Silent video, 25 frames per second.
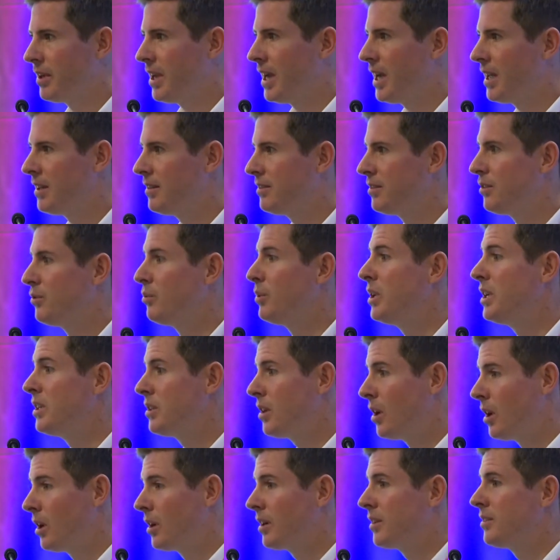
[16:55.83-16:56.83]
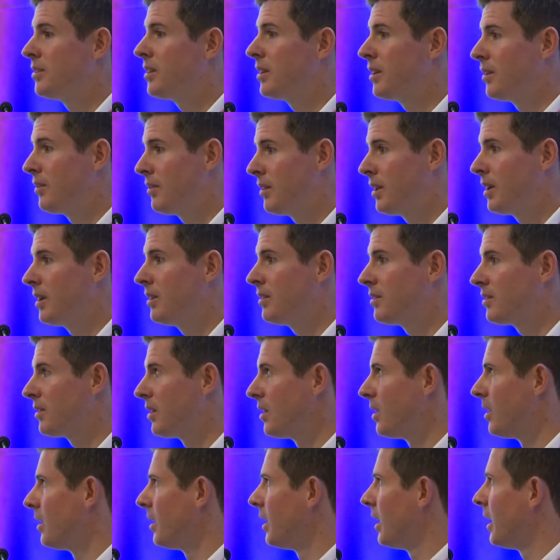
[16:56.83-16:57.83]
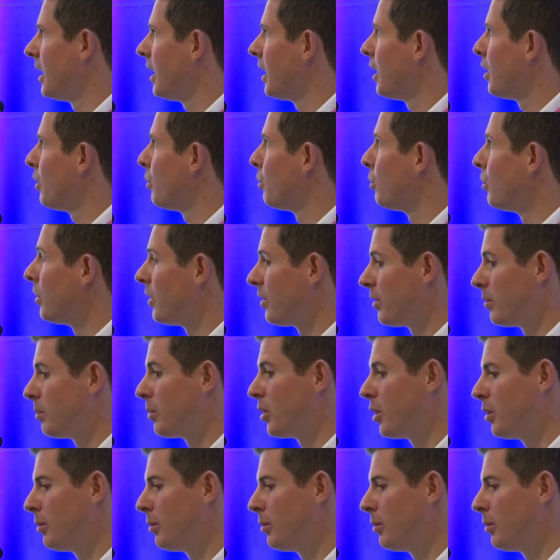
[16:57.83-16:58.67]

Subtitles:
ads and retargeting and things with the